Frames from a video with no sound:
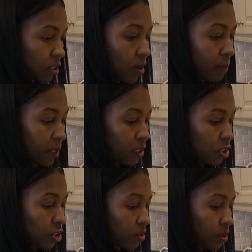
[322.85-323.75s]
So I'm gonna
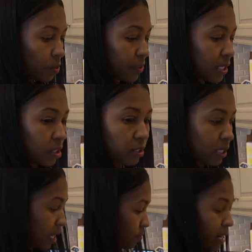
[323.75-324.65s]
show you what this
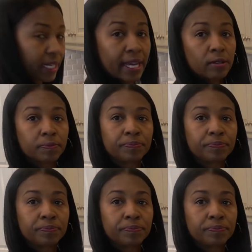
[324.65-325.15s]
looks like right now.